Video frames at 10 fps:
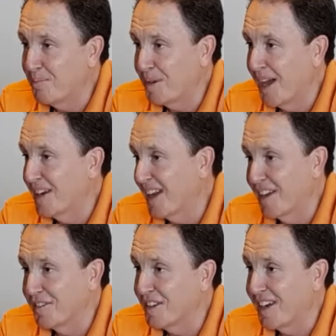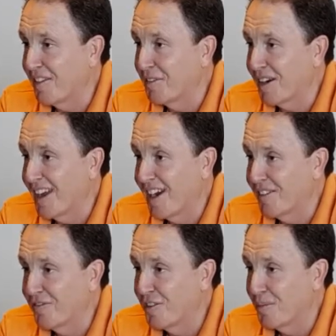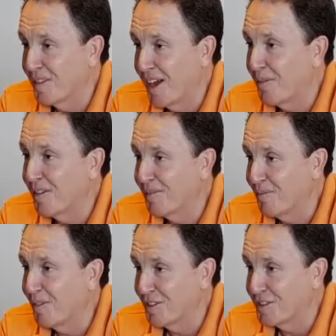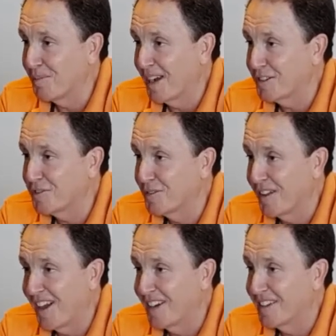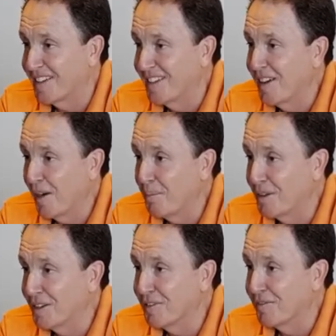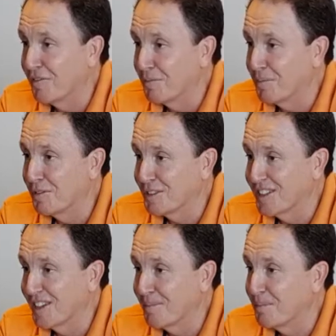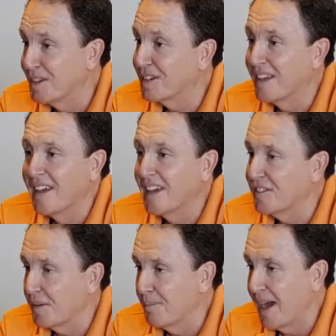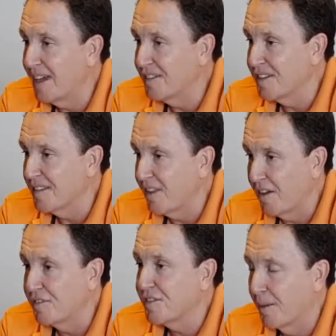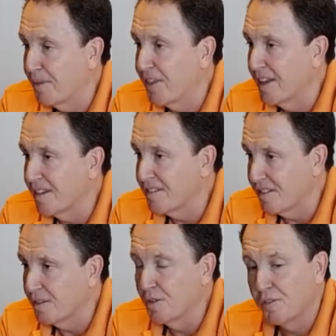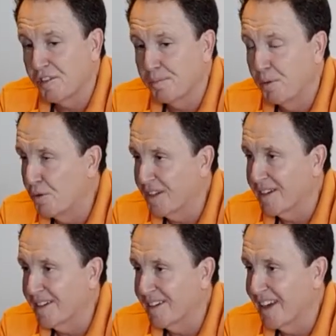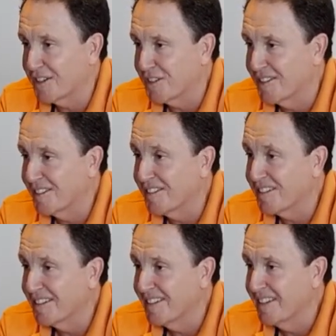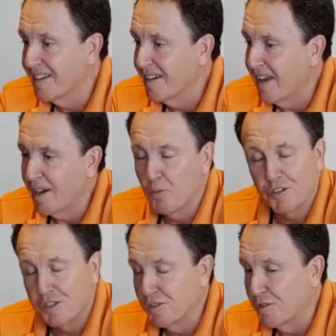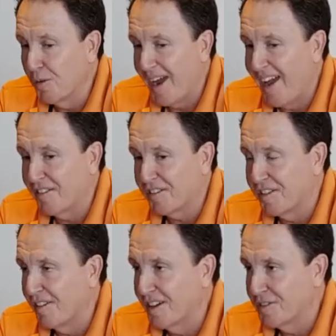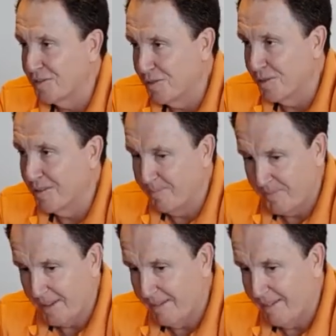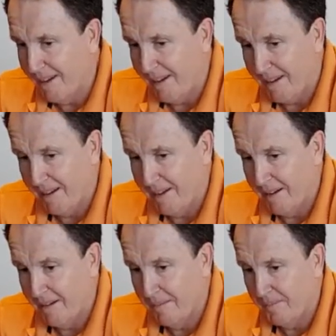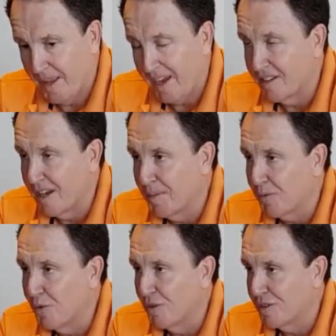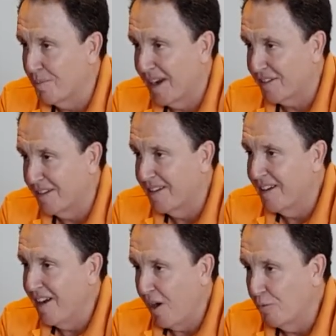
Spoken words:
played against another accounting firm, and they wanted to make sure they had a pretty good football team. But it's amazing, those type of things, that your sporting connections and what you do outside your academic world can make a